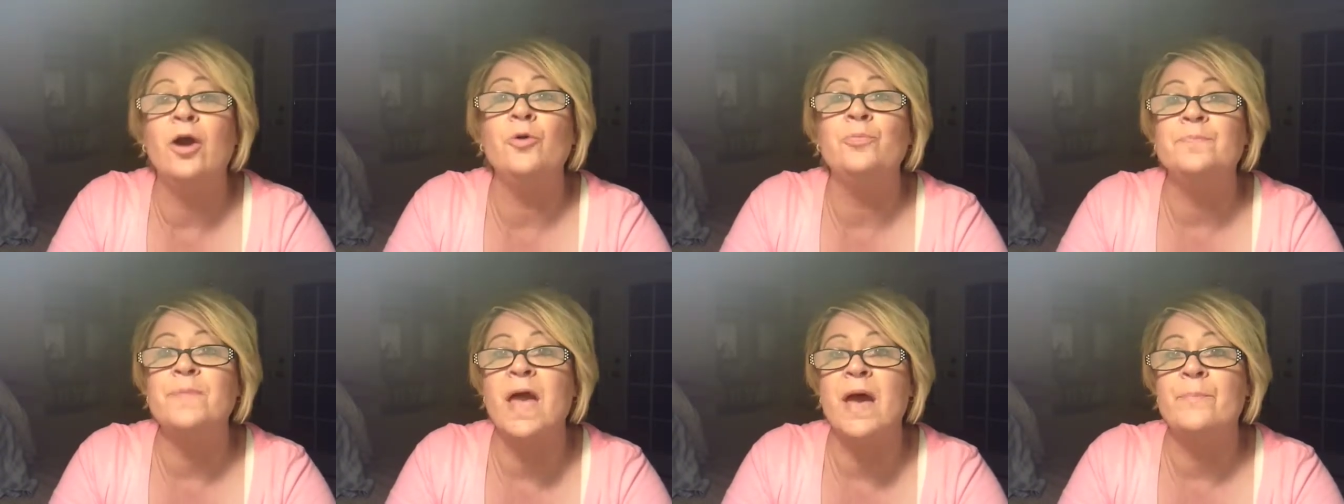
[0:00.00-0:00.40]

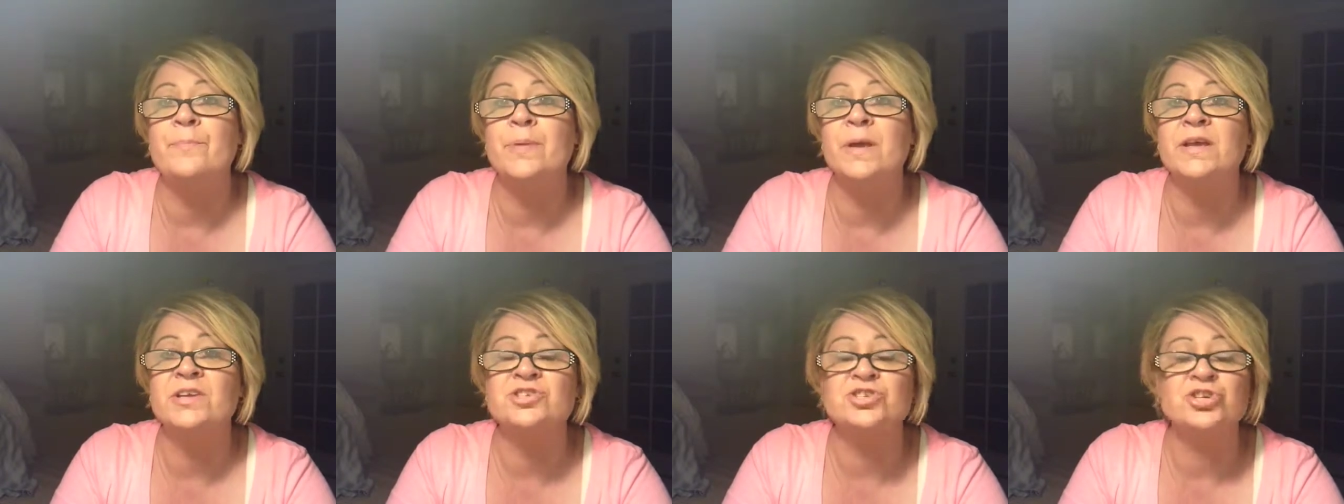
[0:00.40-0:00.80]
hope that
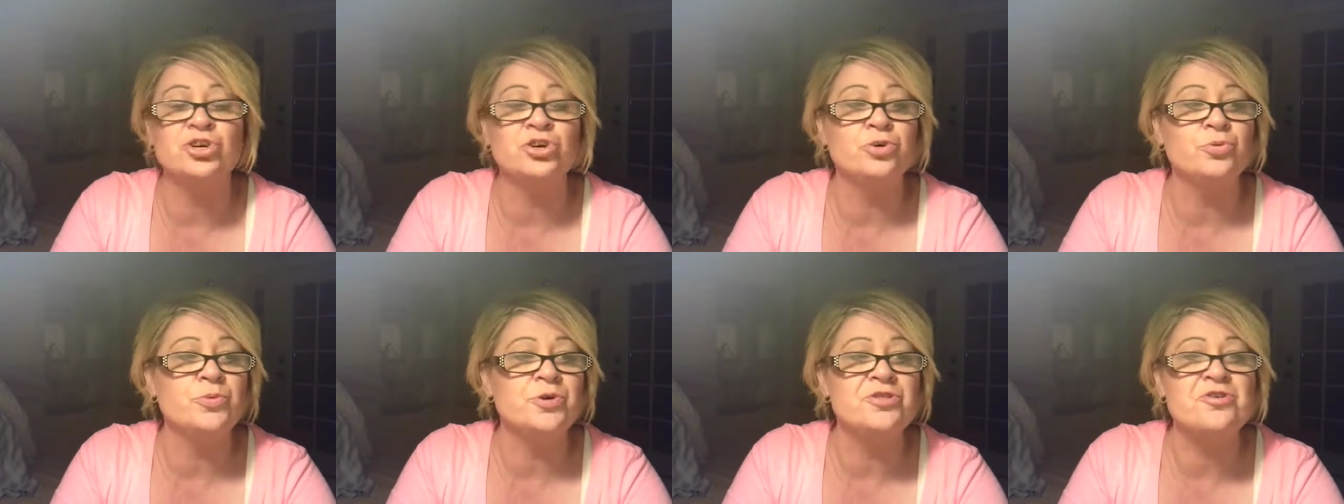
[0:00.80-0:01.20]

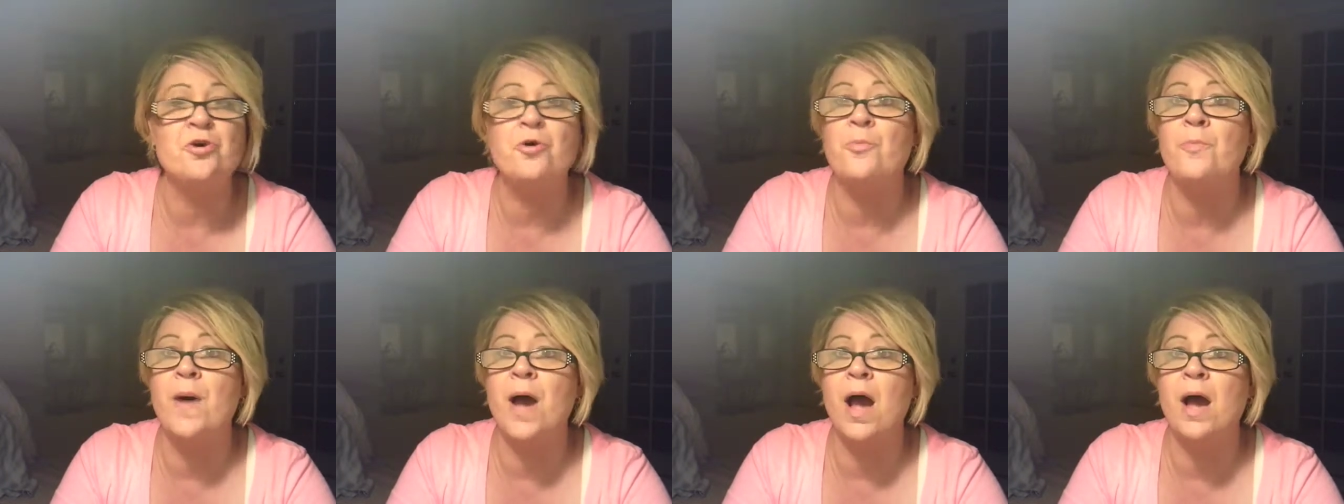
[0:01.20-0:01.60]
picture with
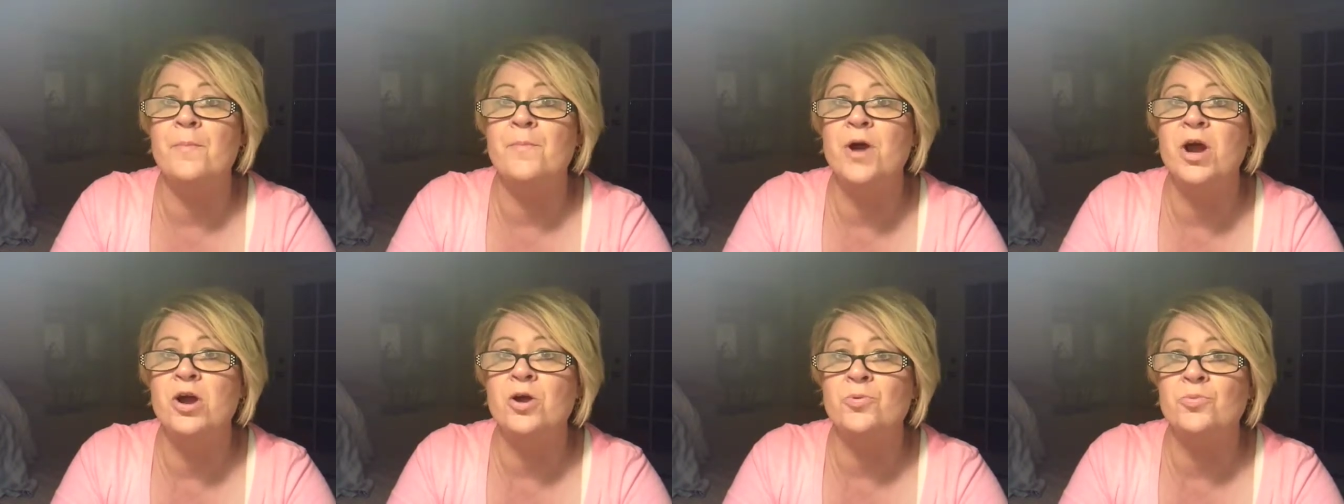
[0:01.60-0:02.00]

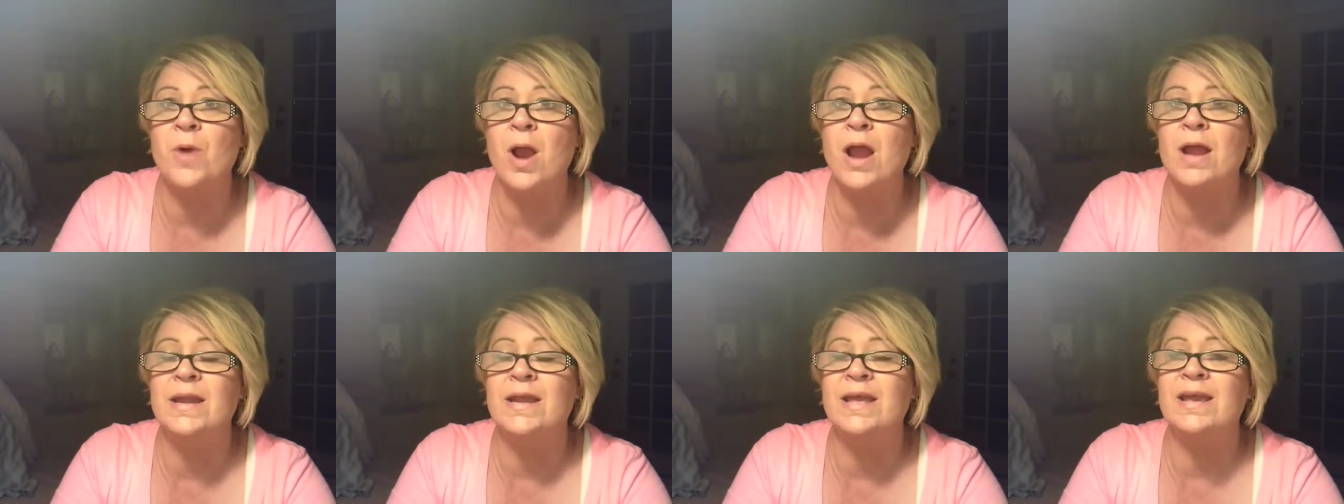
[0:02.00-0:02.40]
Obama
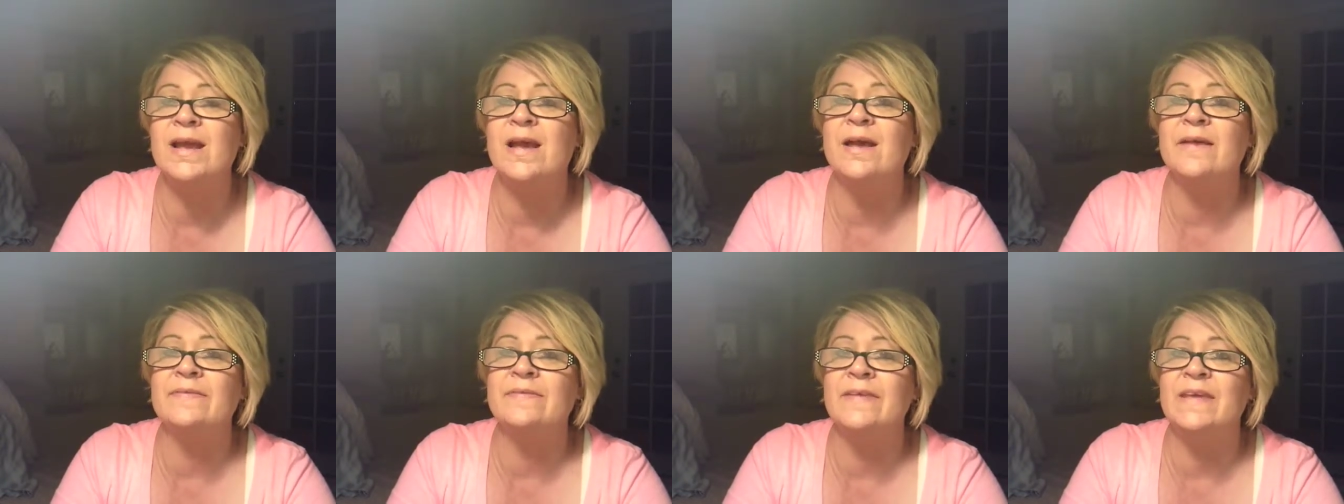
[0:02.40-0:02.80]
riding
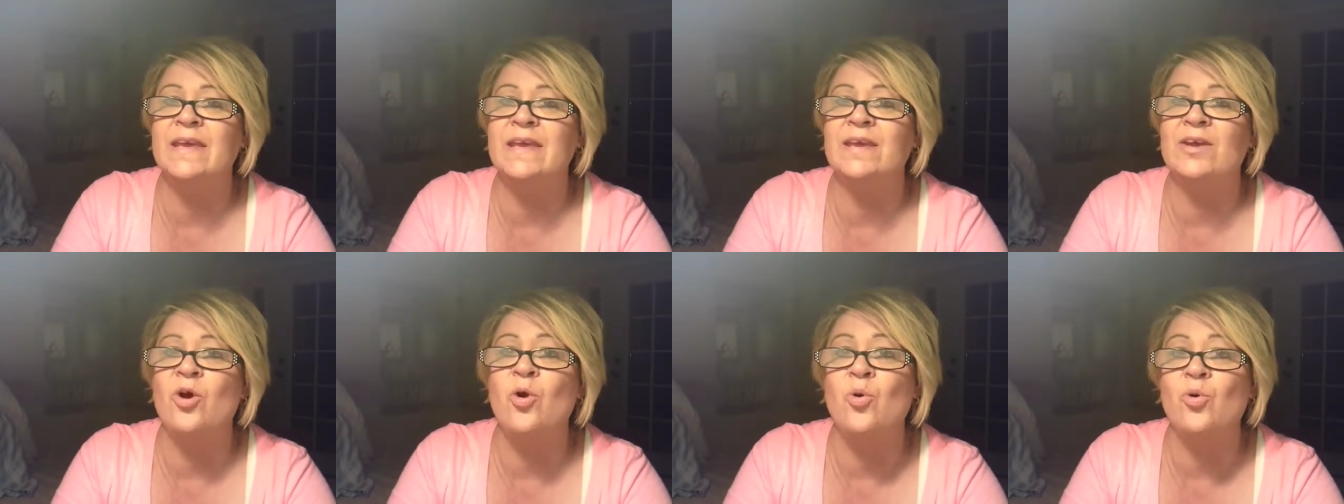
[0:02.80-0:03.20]
on
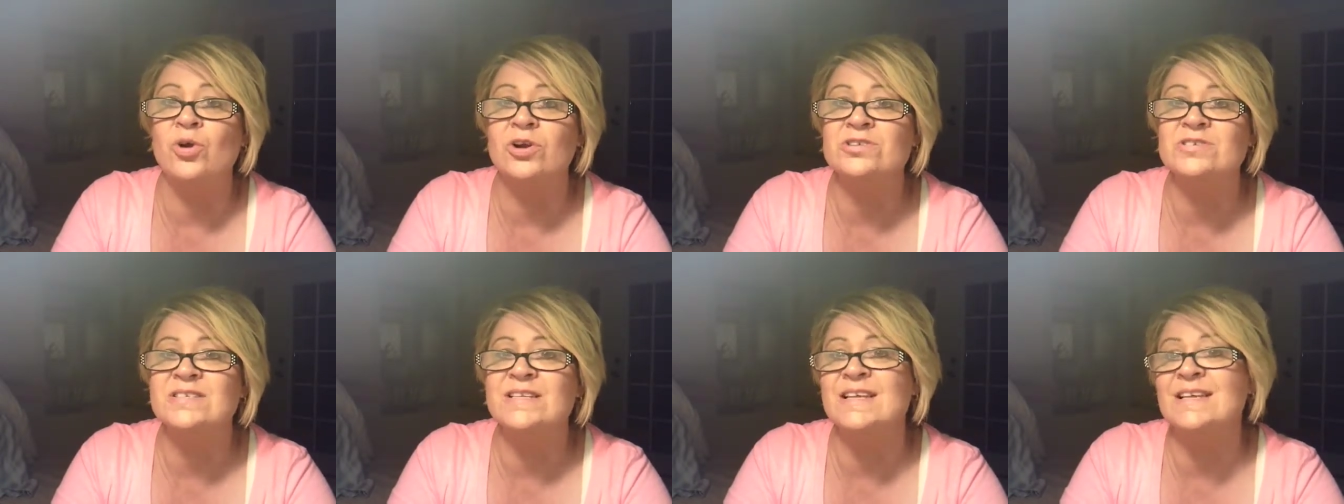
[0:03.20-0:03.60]
the
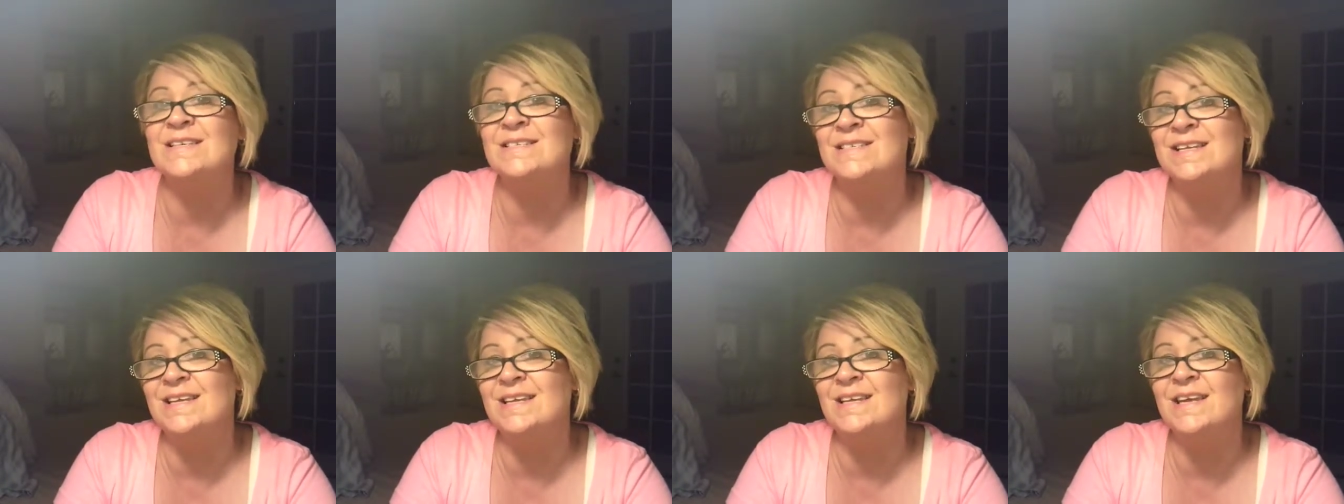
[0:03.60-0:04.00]
horse
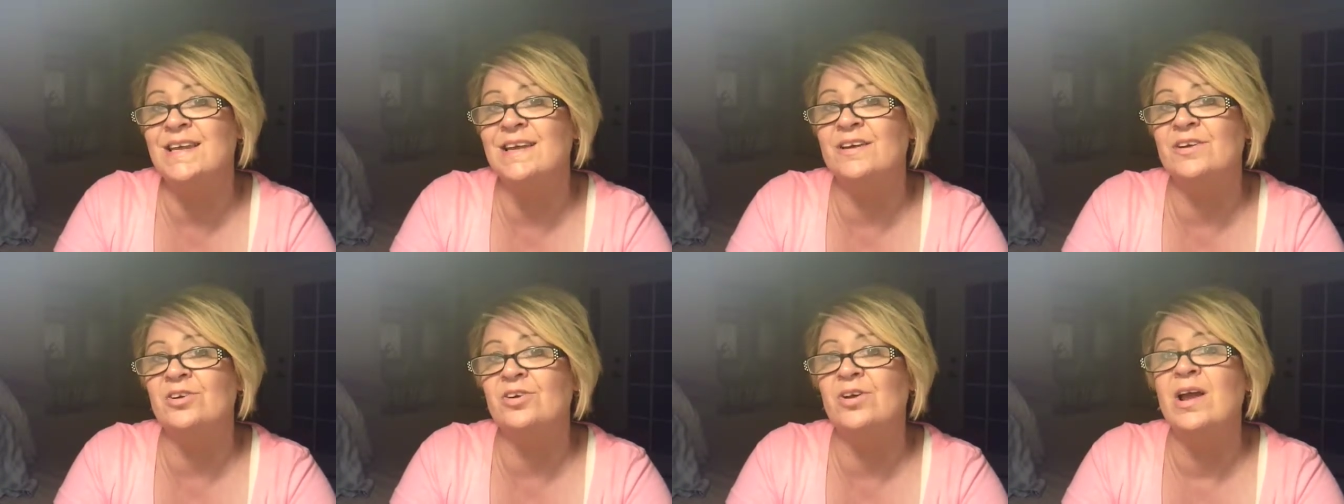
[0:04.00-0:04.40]
is in
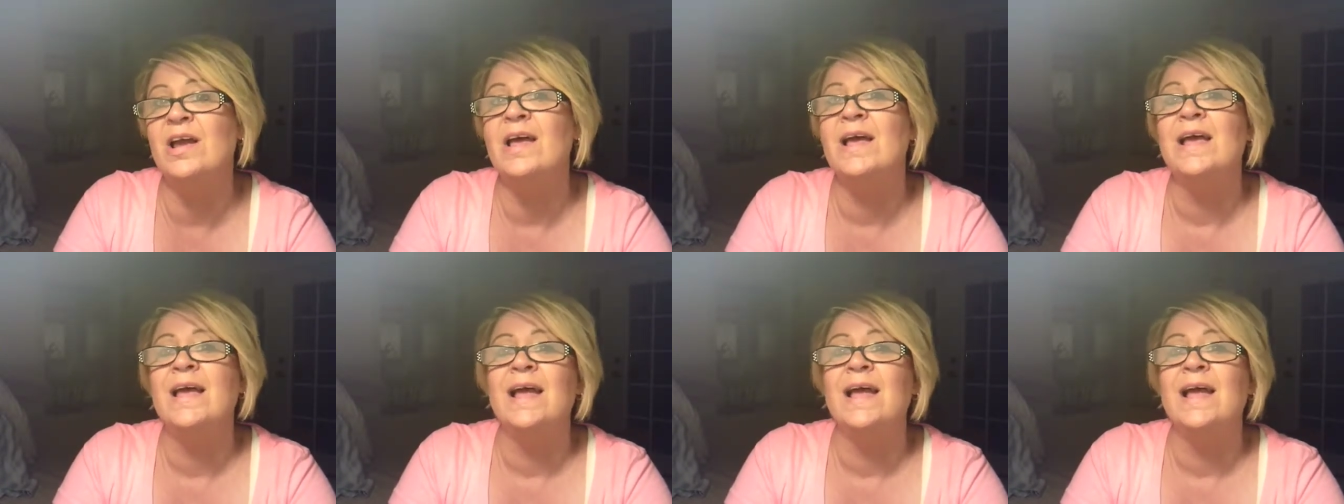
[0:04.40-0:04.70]
here.